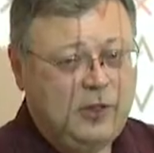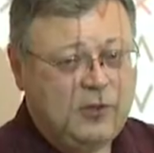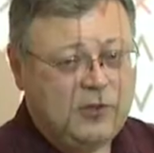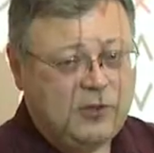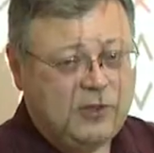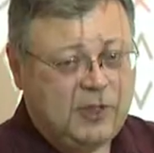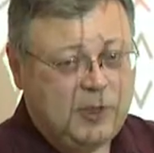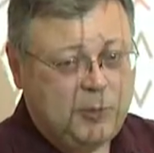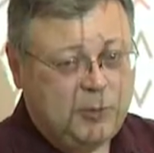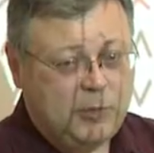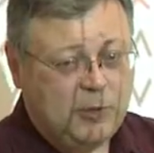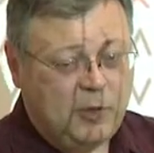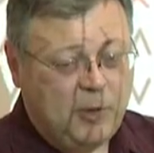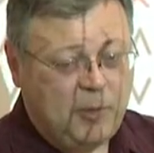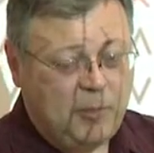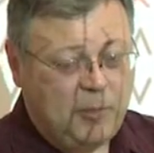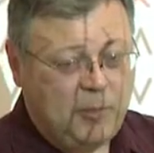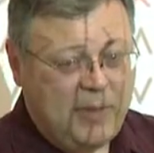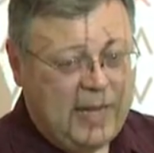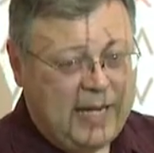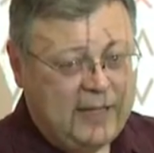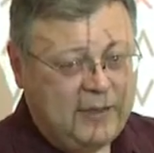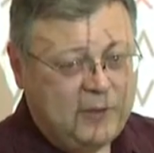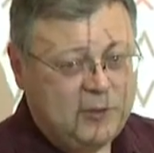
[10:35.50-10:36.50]
script
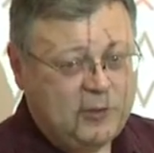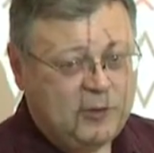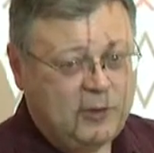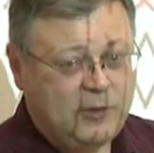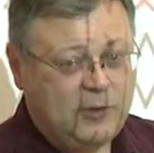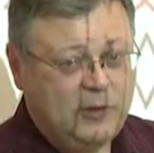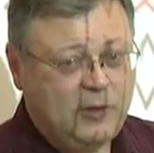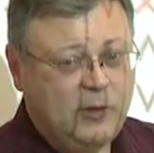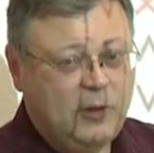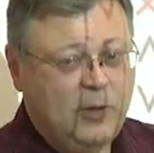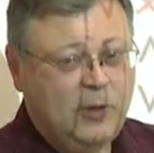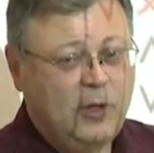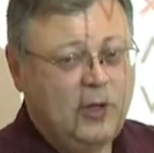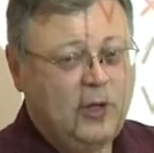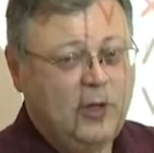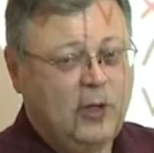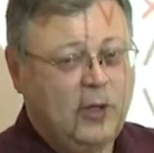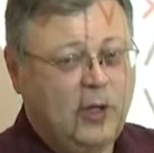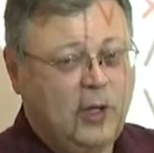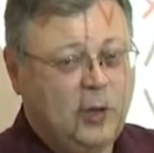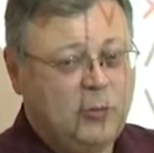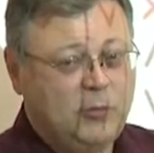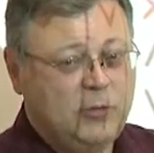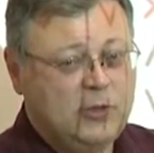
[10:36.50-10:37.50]
comparison,
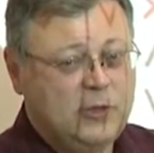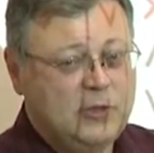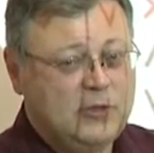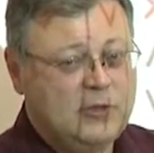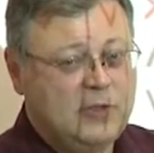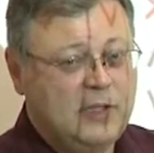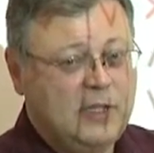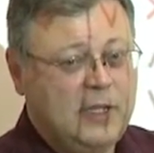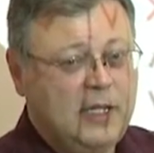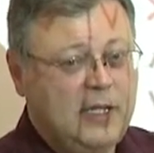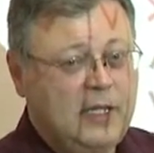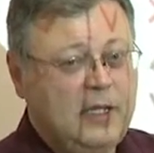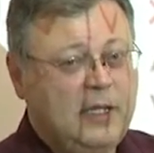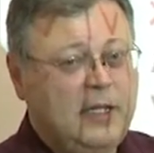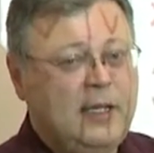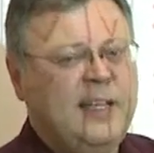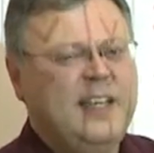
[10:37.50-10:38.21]
obviously,